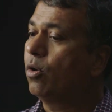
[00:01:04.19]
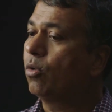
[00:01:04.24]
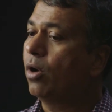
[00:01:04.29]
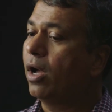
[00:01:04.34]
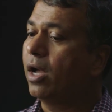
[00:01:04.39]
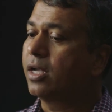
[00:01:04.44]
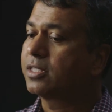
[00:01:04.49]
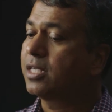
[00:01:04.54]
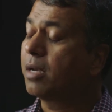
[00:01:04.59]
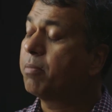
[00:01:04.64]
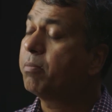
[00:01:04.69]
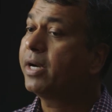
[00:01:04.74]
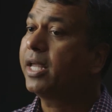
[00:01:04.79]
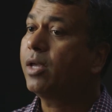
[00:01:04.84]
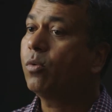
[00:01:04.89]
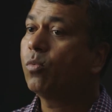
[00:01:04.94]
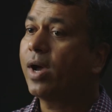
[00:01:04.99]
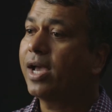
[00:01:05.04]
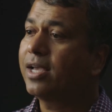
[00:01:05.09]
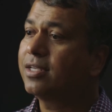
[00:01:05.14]
Uh, somebody
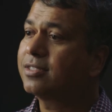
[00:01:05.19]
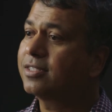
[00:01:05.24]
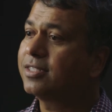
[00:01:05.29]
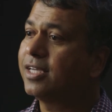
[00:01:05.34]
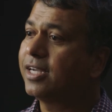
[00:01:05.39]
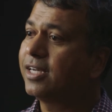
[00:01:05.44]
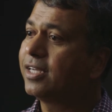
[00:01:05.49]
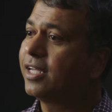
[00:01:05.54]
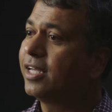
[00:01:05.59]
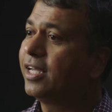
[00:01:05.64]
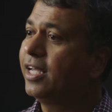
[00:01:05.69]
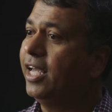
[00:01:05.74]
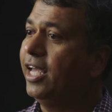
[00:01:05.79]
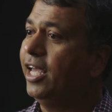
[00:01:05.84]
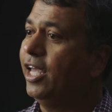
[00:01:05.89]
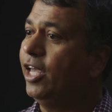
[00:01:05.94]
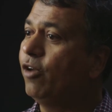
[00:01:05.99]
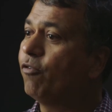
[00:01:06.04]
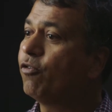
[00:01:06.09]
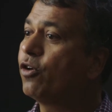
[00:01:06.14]
wise said,
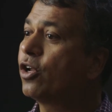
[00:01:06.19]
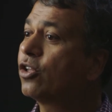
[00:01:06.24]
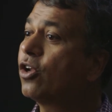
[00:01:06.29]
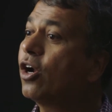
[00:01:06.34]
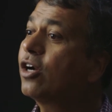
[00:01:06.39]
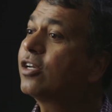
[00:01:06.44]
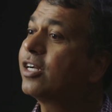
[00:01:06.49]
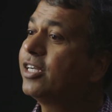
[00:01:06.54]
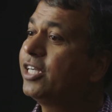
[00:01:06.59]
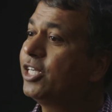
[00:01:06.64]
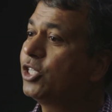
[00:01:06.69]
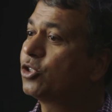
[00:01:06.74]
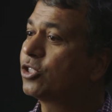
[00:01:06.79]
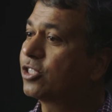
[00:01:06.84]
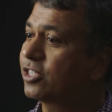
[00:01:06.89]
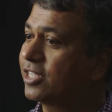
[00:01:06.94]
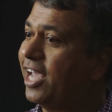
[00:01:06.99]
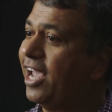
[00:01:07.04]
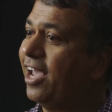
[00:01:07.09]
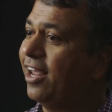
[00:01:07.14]
if you're not ready to
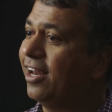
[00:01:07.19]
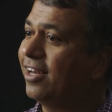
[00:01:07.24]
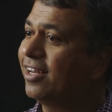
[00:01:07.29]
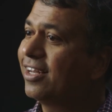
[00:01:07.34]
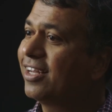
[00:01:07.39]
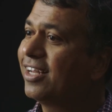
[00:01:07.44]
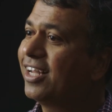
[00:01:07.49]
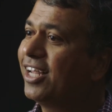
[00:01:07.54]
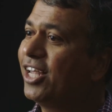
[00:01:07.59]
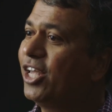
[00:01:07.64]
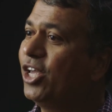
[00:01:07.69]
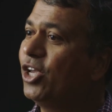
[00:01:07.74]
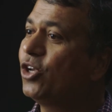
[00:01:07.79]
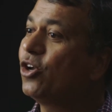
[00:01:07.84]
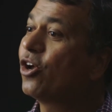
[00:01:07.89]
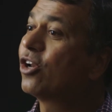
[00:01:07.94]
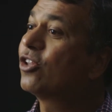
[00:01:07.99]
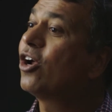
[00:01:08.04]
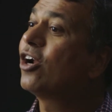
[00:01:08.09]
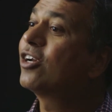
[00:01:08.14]
scale,
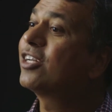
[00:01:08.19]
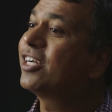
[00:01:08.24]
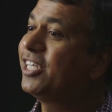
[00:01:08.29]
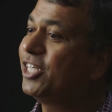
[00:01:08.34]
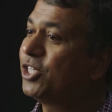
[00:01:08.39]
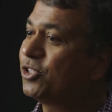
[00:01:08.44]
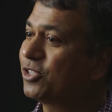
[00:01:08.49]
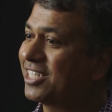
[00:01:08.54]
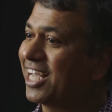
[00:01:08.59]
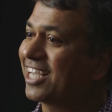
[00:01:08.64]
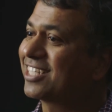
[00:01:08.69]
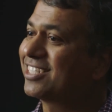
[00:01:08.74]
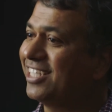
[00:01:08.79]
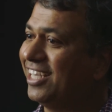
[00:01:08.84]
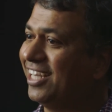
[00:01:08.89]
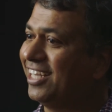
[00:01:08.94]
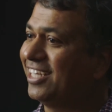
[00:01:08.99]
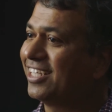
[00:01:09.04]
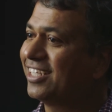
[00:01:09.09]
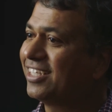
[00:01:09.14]
you're not ready to
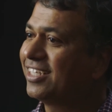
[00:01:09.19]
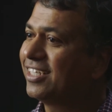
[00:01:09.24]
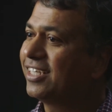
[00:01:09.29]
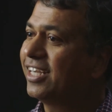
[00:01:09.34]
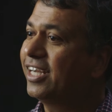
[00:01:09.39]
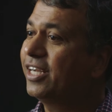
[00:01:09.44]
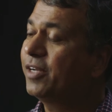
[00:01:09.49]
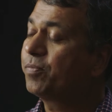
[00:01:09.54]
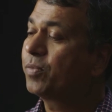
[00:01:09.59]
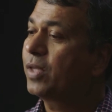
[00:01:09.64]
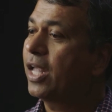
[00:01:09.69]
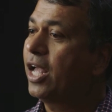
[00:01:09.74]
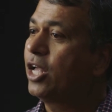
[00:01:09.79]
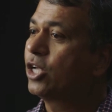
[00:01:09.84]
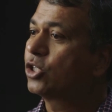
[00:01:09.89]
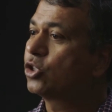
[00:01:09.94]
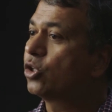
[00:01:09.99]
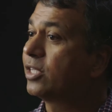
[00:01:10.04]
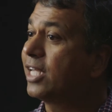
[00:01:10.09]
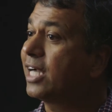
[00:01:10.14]
succeed. Right?
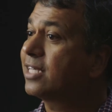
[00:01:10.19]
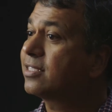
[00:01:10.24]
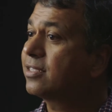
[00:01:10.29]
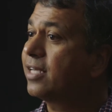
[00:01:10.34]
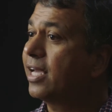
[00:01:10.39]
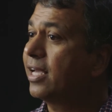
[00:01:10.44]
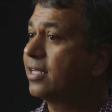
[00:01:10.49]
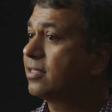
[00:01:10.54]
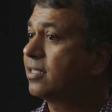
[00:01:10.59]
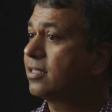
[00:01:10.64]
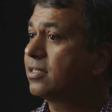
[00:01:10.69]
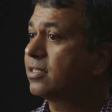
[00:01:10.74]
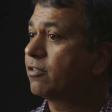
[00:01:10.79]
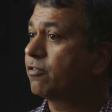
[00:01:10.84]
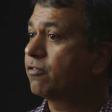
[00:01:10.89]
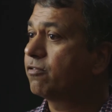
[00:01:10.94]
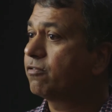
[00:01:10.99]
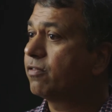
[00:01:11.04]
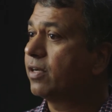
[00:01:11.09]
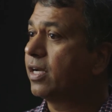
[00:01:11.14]
So that's the essence
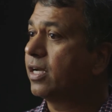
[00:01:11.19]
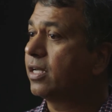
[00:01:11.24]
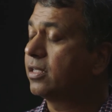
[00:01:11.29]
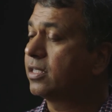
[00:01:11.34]
of uh,